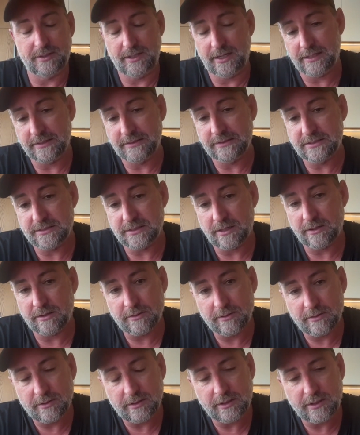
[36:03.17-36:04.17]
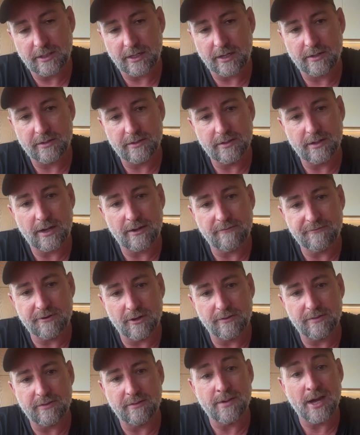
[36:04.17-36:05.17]
And so, I've
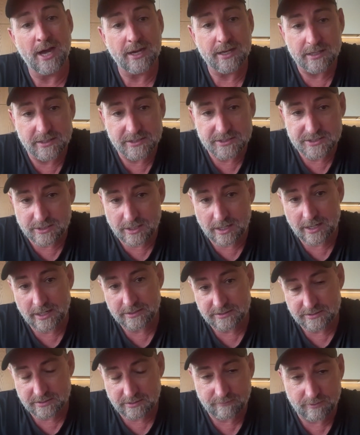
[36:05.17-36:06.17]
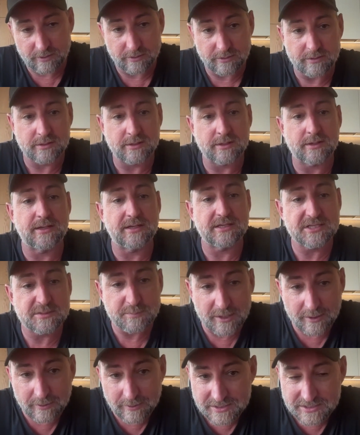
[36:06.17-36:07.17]
got the marketing science, I've got the
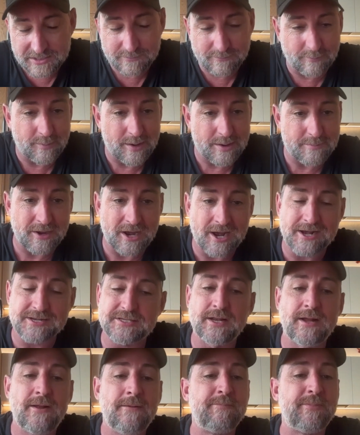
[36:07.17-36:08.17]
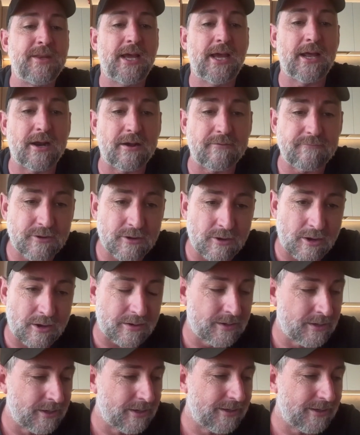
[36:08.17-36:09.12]
experience from my past, and I've got